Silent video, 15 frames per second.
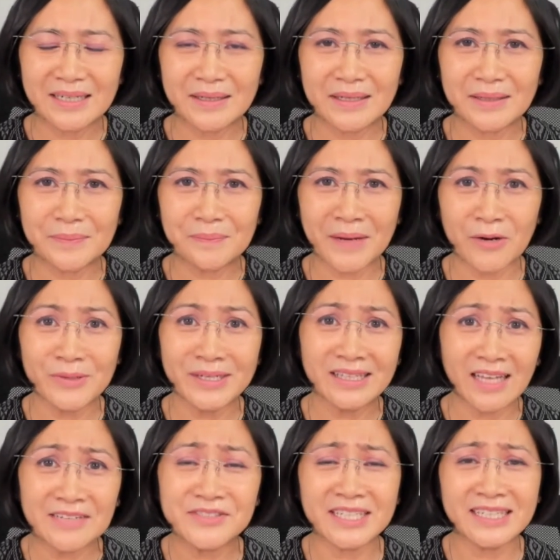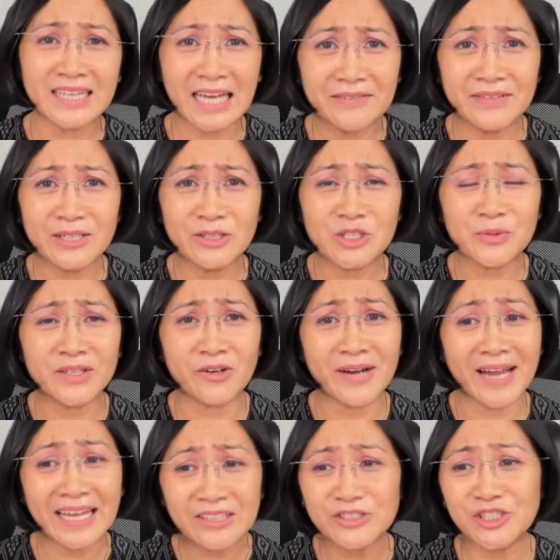uh, powering lives and livelihoods with
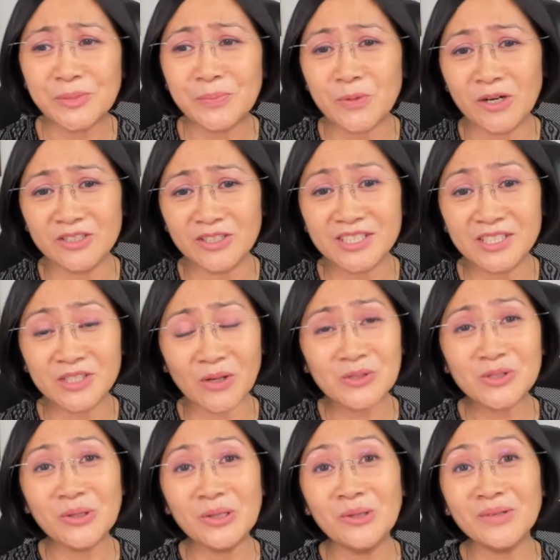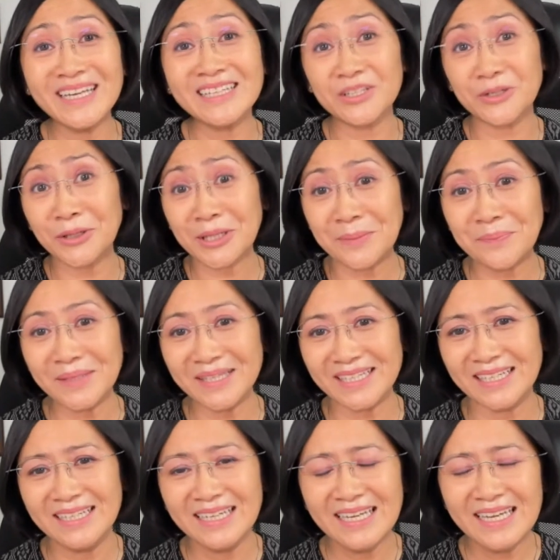our energy products, is also looking at our
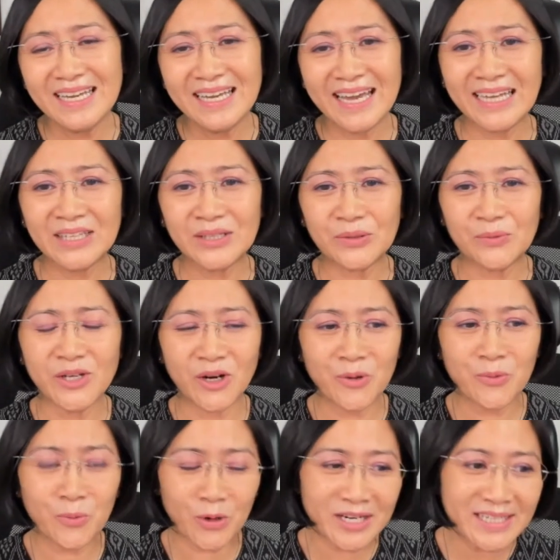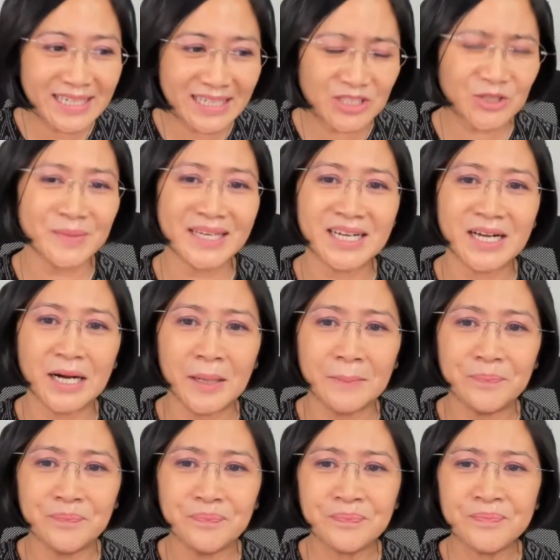company. And we are working to
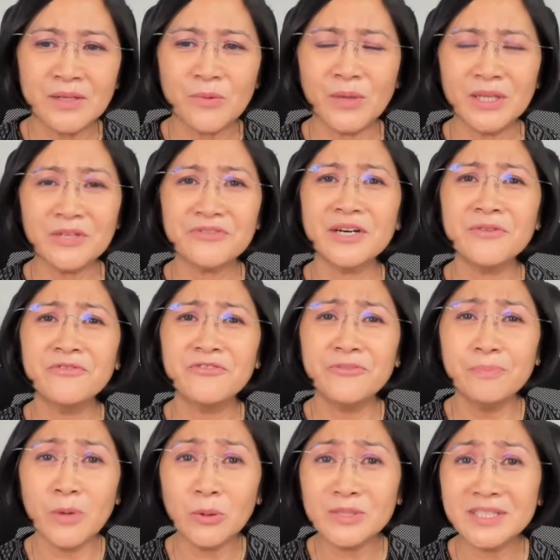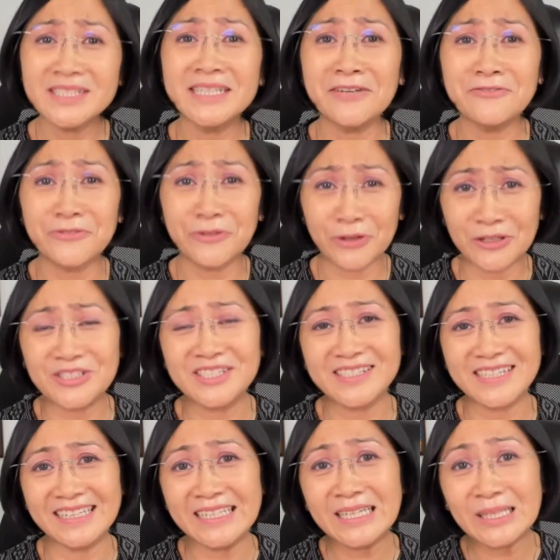become one of the most
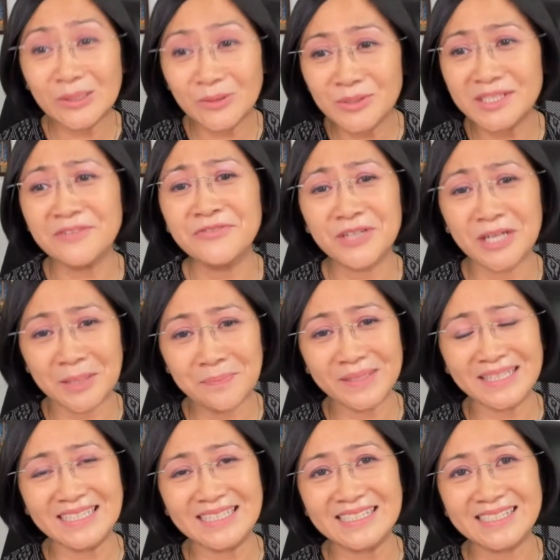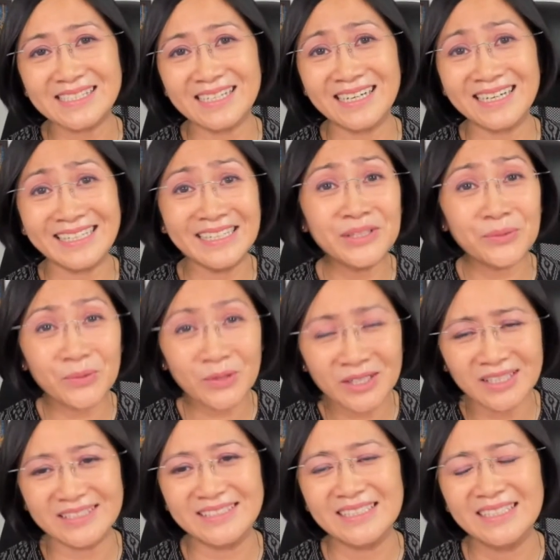diverse and inclusive companies uh, in the
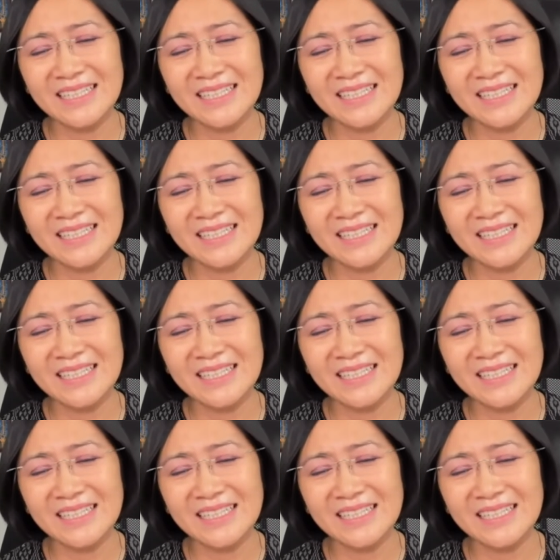world